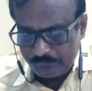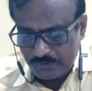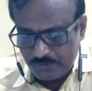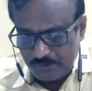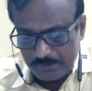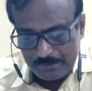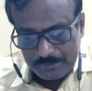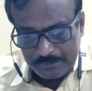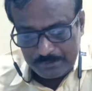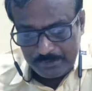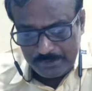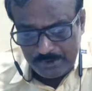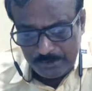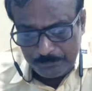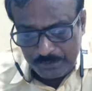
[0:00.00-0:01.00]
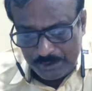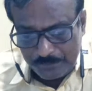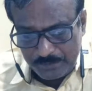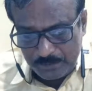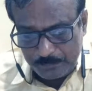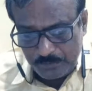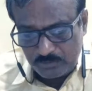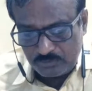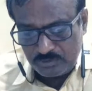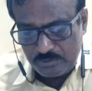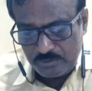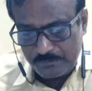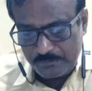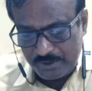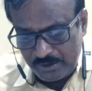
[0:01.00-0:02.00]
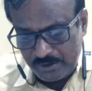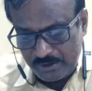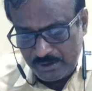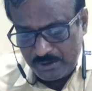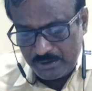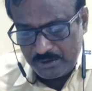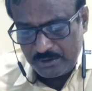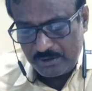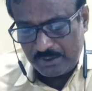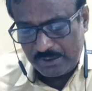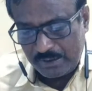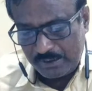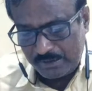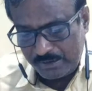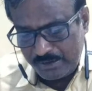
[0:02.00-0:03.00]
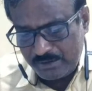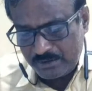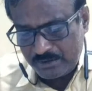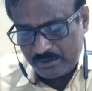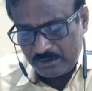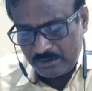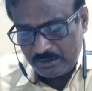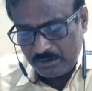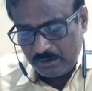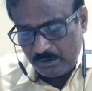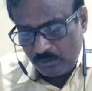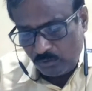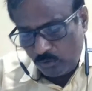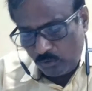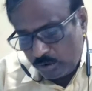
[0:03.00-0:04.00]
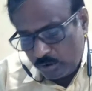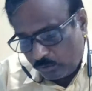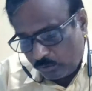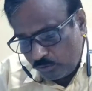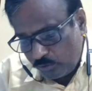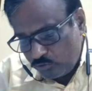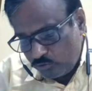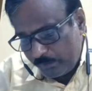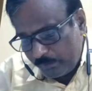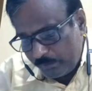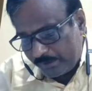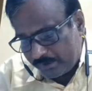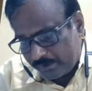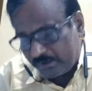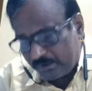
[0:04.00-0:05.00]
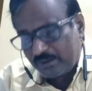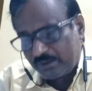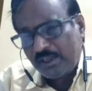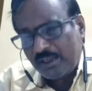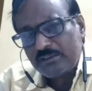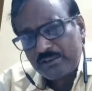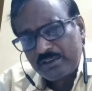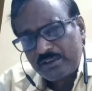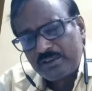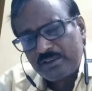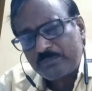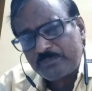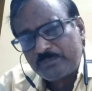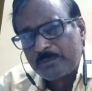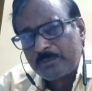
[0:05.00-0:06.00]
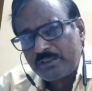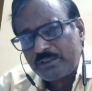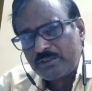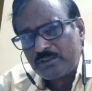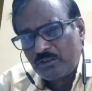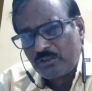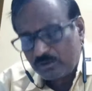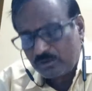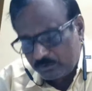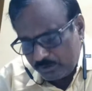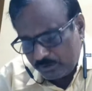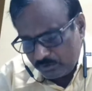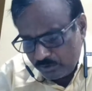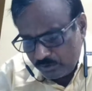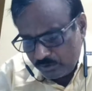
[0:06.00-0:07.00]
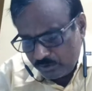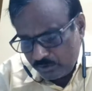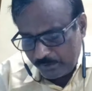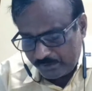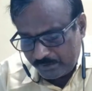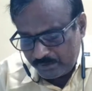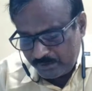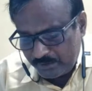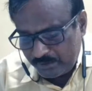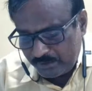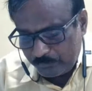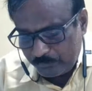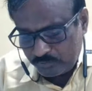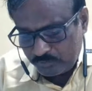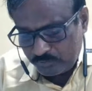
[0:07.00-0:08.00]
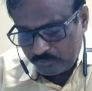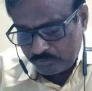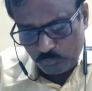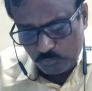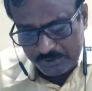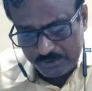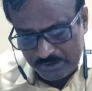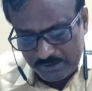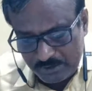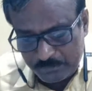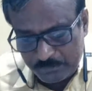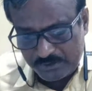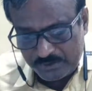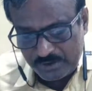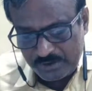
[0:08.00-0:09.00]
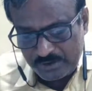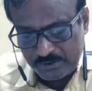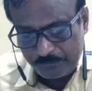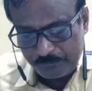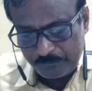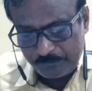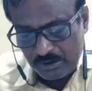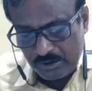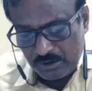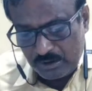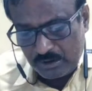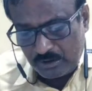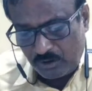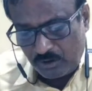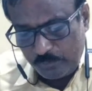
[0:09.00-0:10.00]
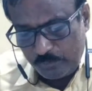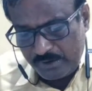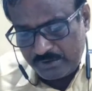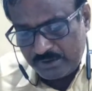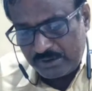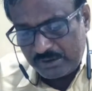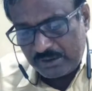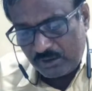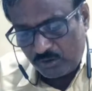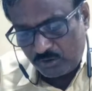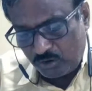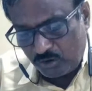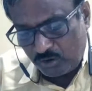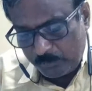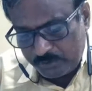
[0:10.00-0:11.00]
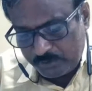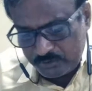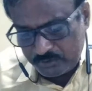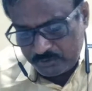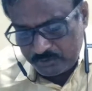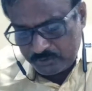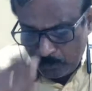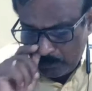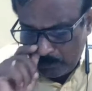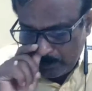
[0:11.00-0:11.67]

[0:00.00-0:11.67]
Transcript: any private person may arrest or cause to be arrested, either he himself arrest or cause to be arrested any person who in his presence commits a non-cognizable,